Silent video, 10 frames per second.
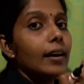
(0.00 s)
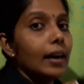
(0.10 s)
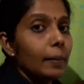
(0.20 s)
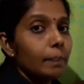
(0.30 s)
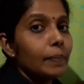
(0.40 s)

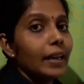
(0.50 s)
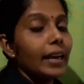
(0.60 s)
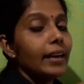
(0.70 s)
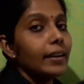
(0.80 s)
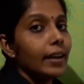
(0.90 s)

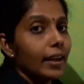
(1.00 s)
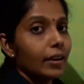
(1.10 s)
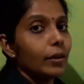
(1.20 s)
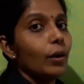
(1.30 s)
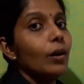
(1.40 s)
applied
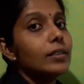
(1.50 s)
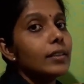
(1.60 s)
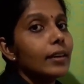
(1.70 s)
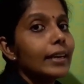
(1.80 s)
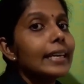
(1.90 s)
across
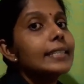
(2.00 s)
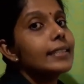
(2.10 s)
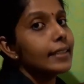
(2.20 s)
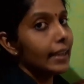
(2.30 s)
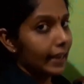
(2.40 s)
its
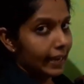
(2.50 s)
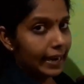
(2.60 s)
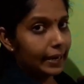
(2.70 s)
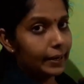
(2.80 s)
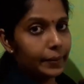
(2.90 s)

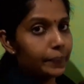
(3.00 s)
end.